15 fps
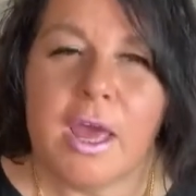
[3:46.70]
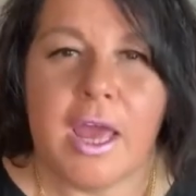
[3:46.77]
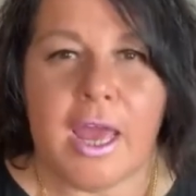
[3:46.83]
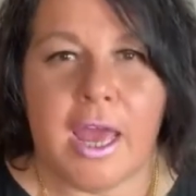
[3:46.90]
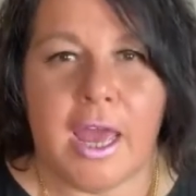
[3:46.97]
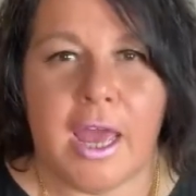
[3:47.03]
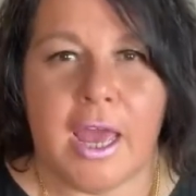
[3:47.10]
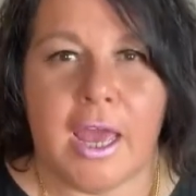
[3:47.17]

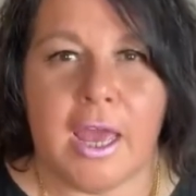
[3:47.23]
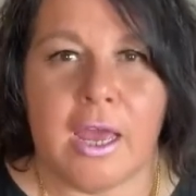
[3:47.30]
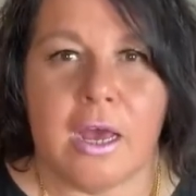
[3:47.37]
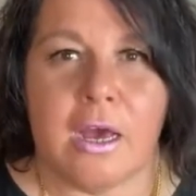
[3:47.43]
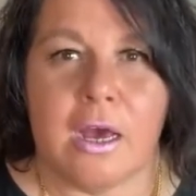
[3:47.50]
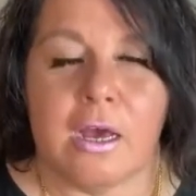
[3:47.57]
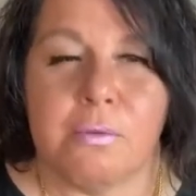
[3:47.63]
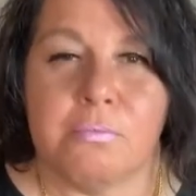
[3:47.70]

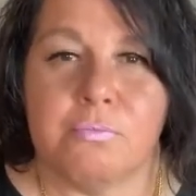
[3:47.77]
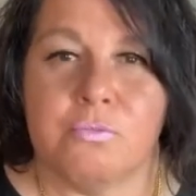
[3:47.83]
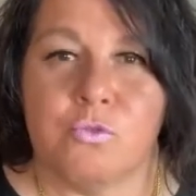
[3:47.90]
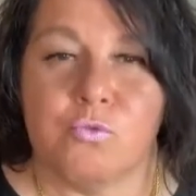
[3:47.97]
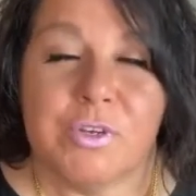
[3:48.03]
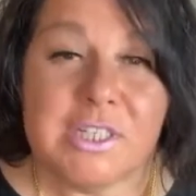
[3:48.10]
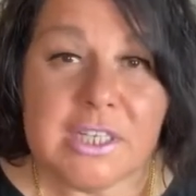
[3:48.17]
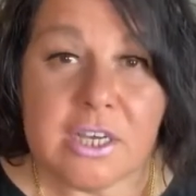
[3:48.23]
a
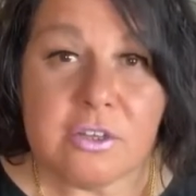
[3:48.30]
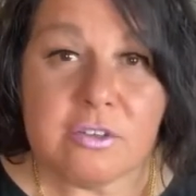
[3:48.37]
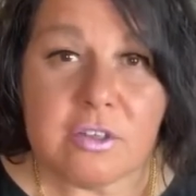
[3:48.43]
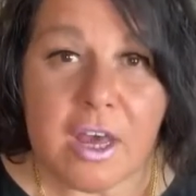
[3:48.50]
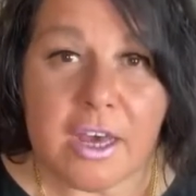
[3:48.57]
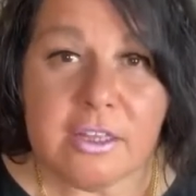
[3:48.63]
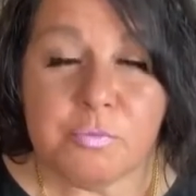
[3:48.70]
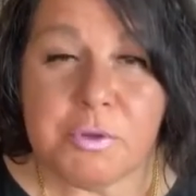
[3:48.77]
retail
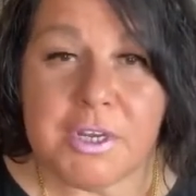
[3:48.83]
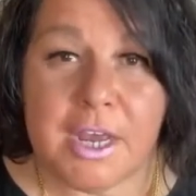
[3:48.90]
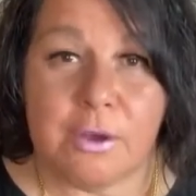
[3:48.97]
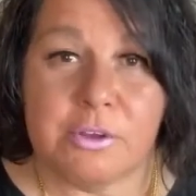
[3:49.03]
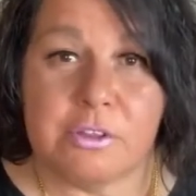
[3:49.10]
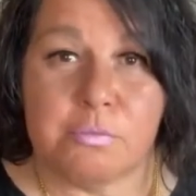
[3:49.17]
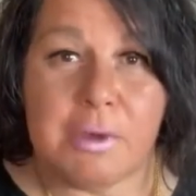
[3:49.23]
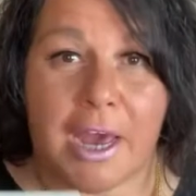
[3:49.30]
size, but now
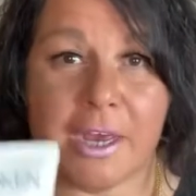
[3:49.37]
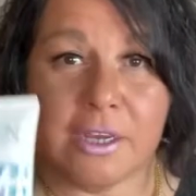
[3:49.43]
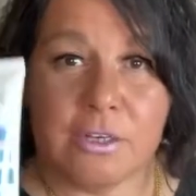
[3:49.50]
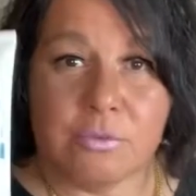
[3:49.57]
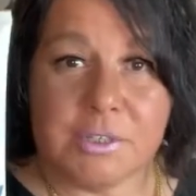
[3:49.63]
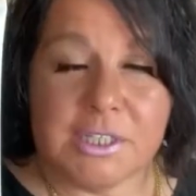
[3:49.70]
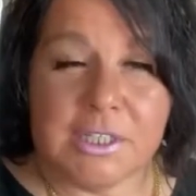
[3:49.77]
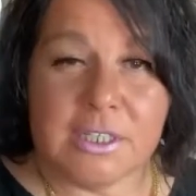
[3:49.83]
it's back in a
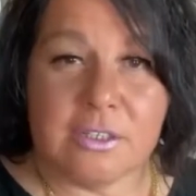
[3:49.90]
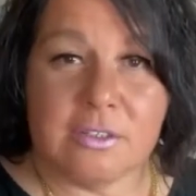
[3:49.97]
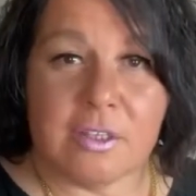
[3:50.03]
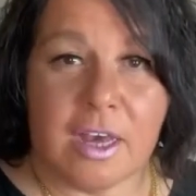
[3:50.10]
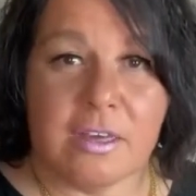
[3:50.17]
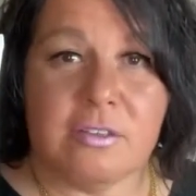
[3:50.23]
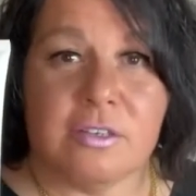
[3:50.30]
retail size,